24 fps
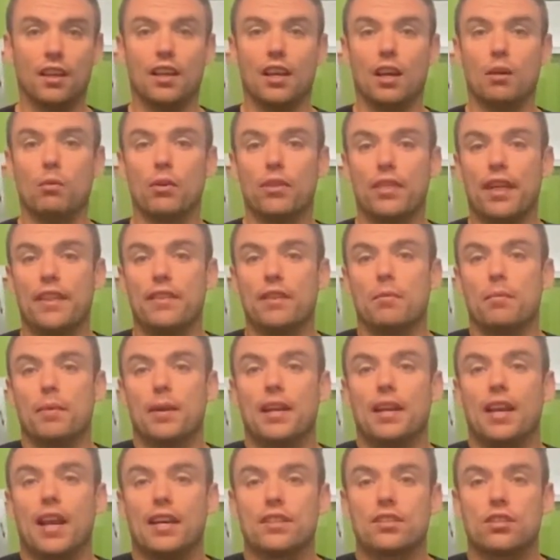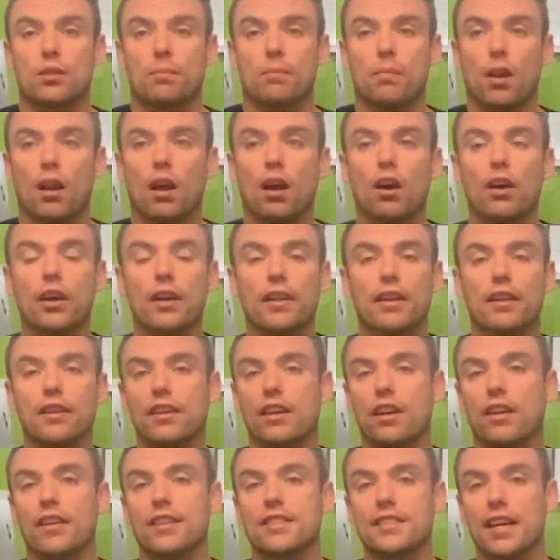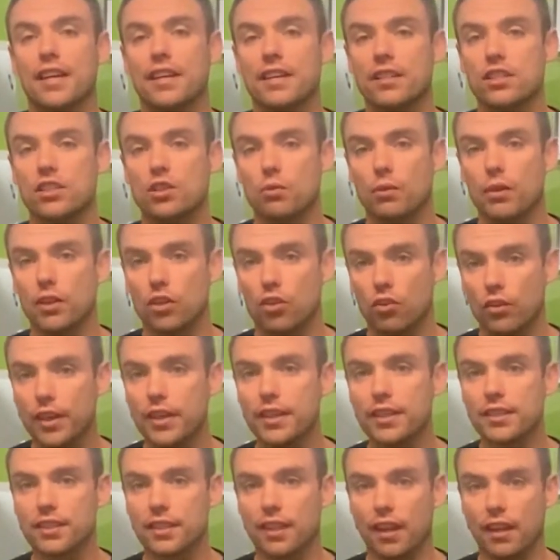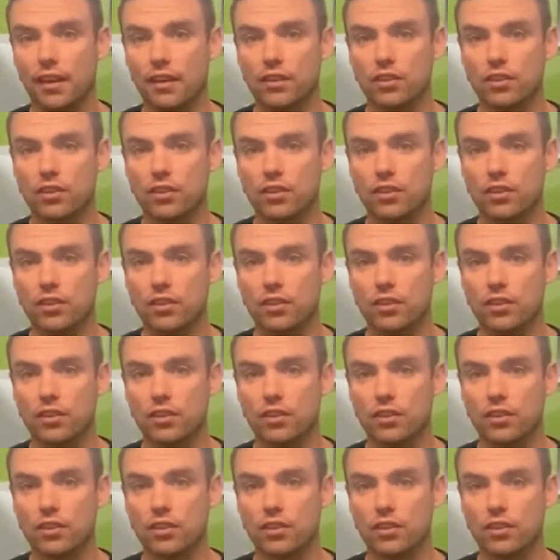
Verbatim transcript: And with then there being less supply, that, you know, they're tending to increase then.